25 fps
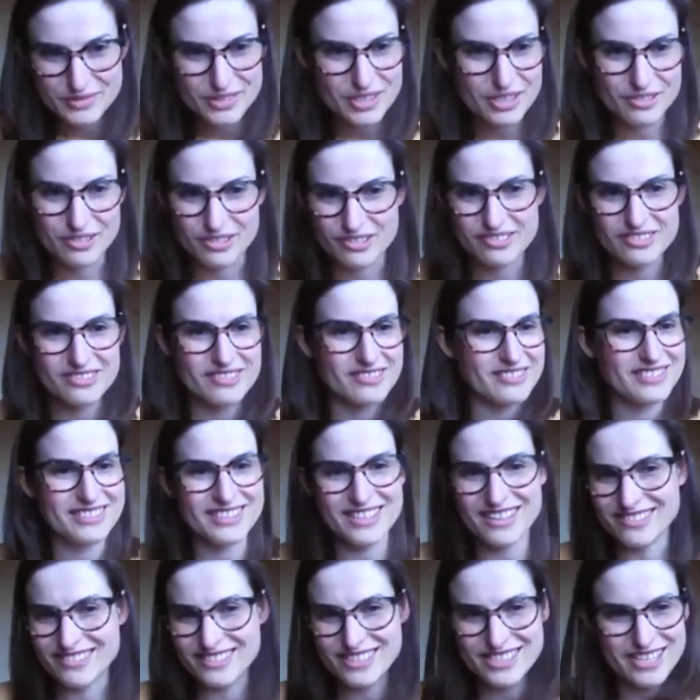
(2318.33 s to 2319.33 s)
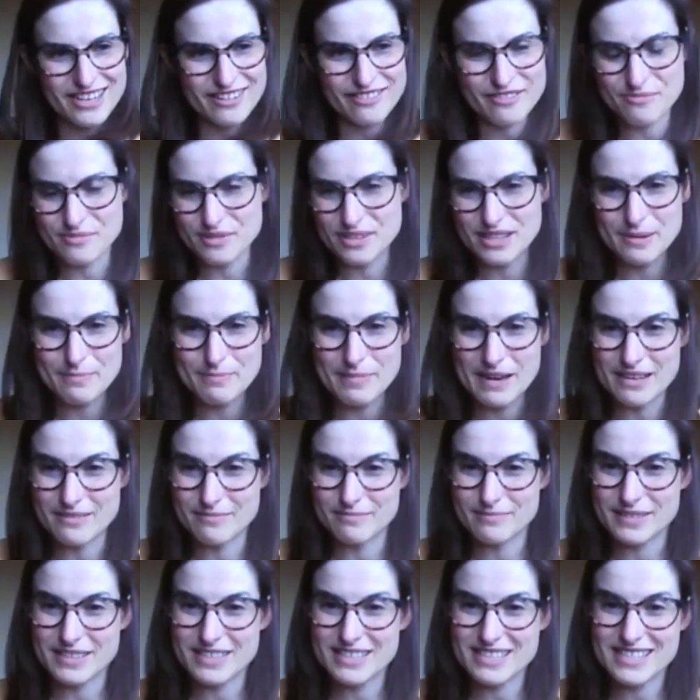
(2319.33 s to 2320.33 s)
don't share it with their
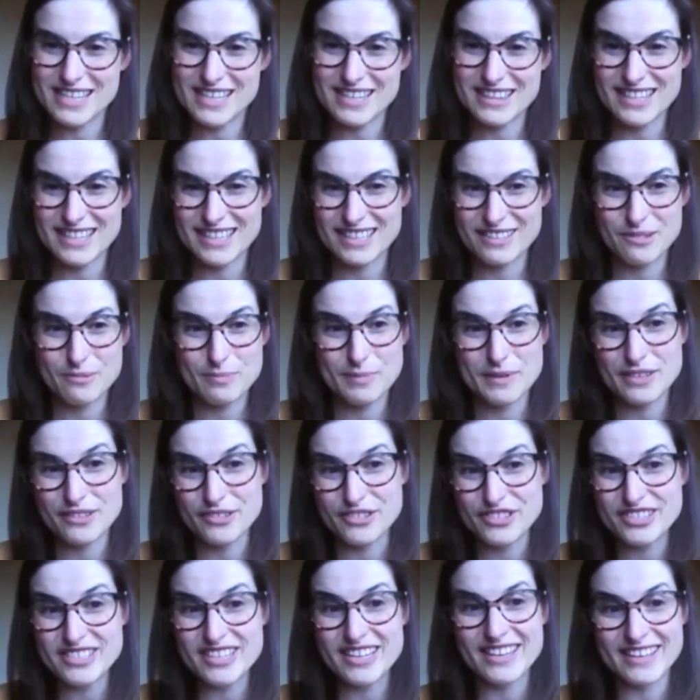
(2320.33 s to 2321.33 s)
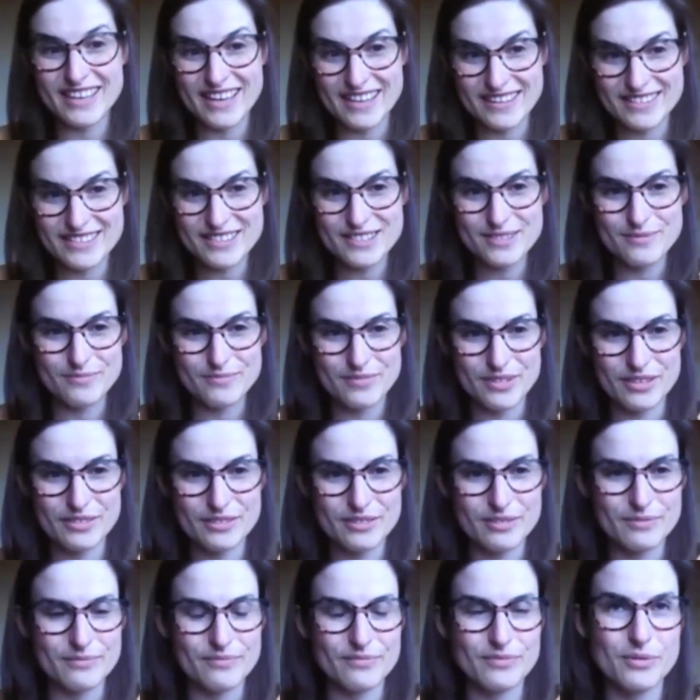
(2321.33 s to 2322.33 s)
bank because they think it will be used against them rather
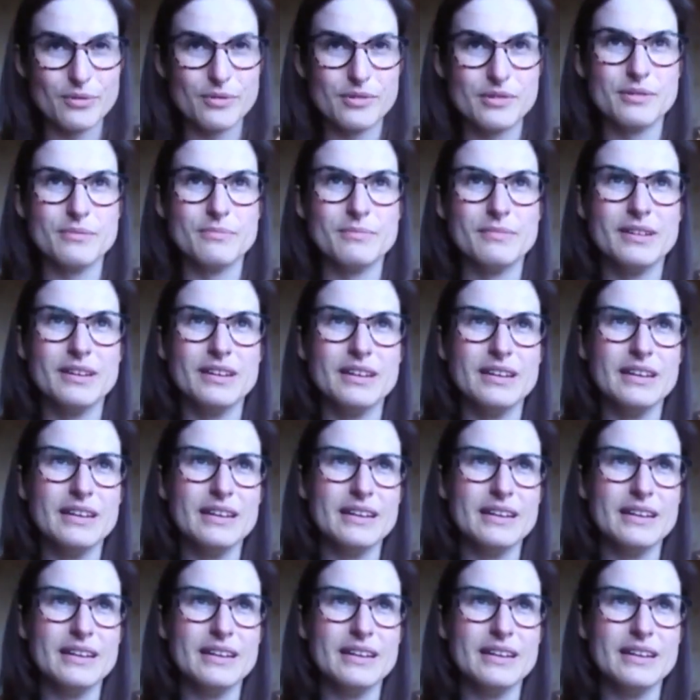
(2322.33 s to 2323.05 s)
than for them.